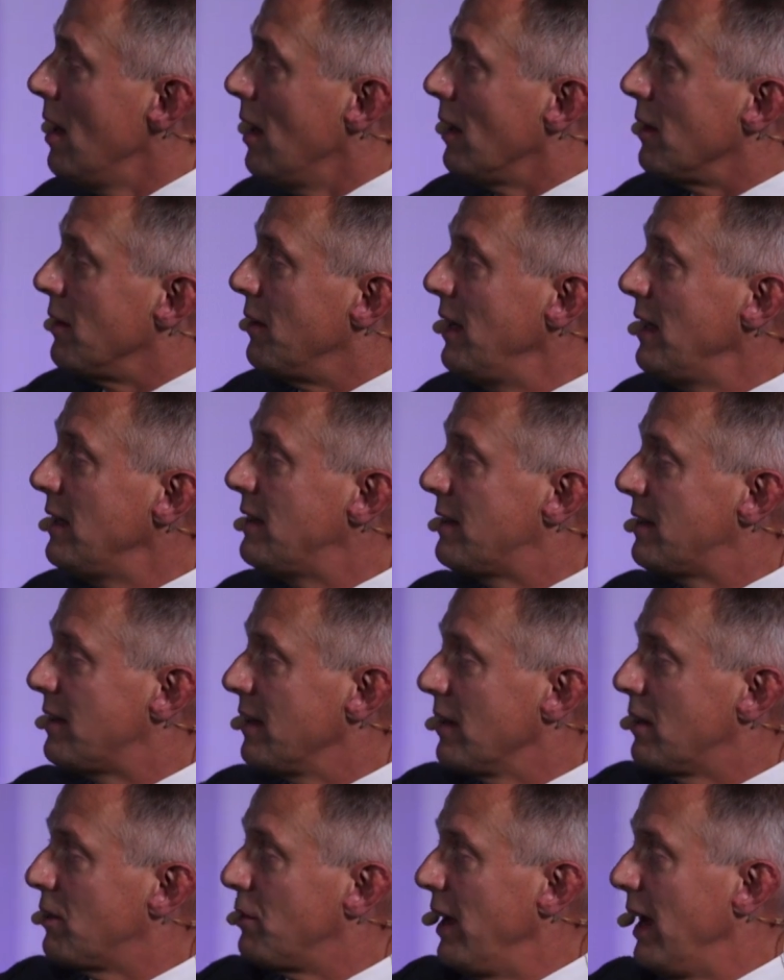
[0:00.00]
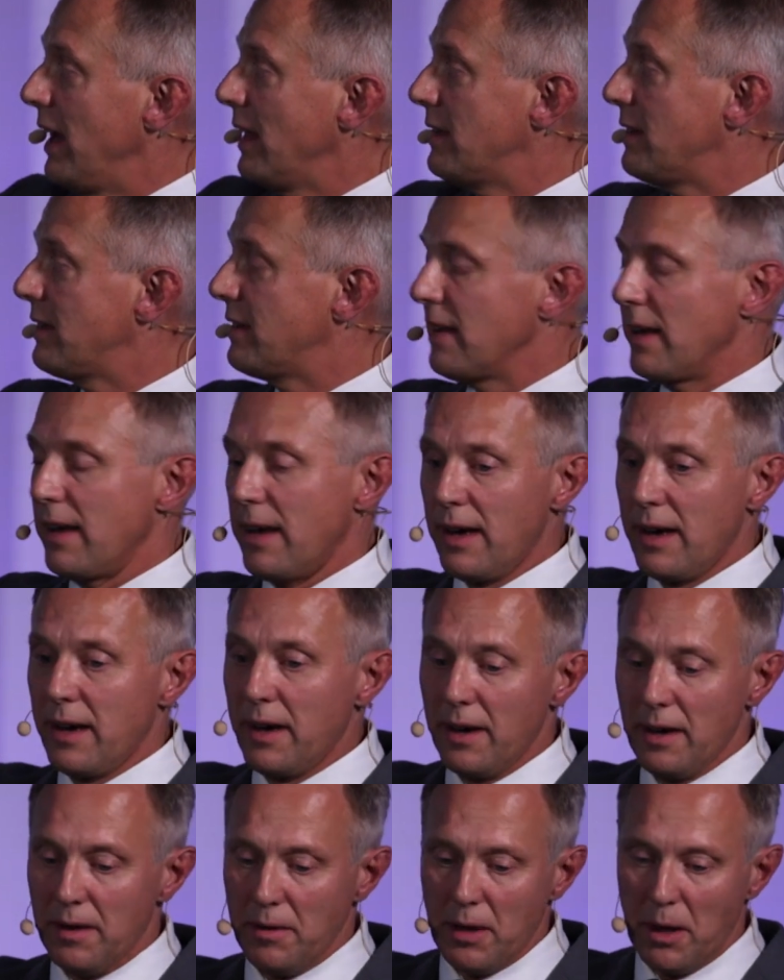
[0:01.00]
This creates
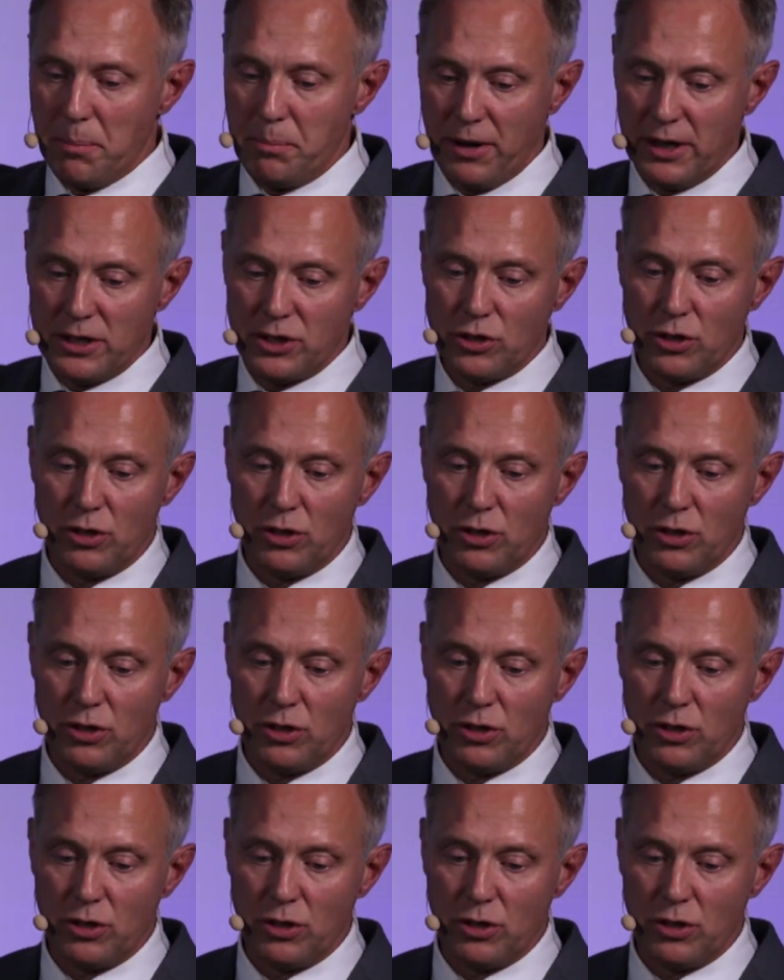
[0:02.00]
uh, a pressure